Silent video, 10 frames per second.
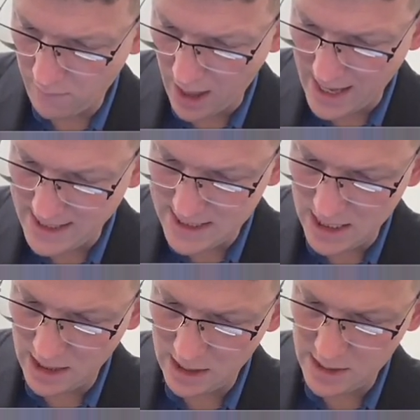
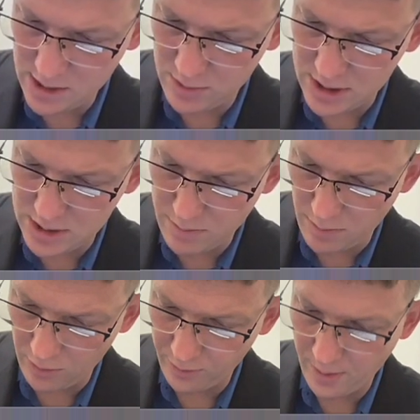18. So we just
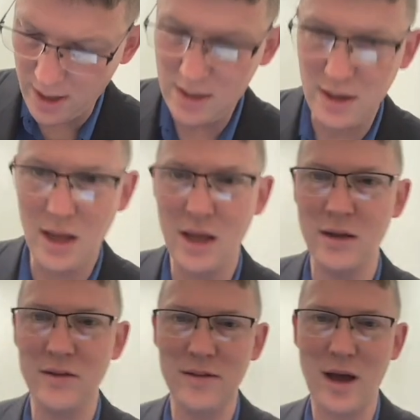multiplied the
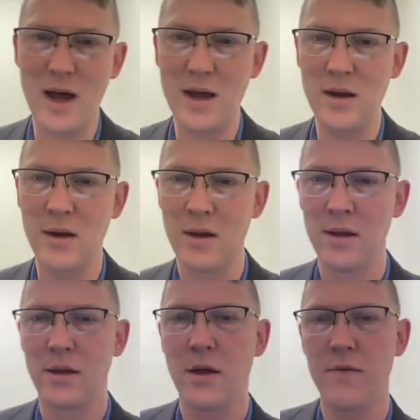inside
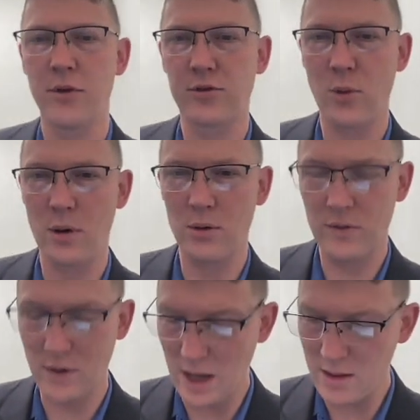of the square roots
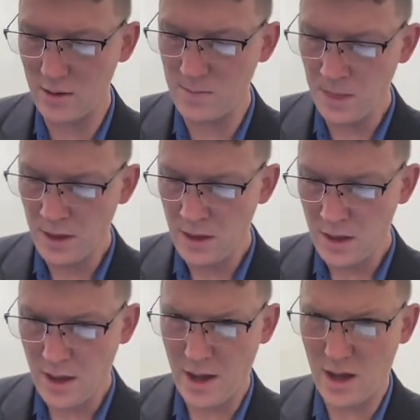together.
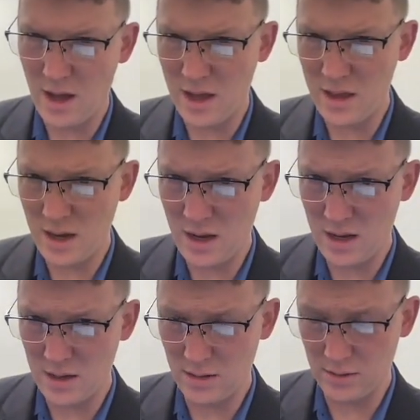And then
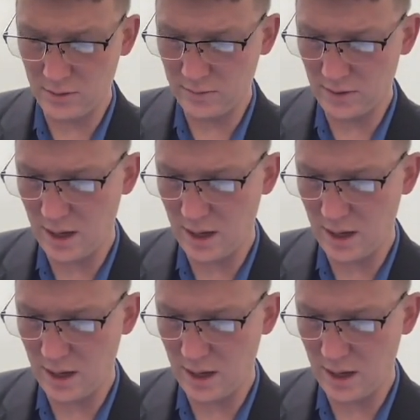it looks like,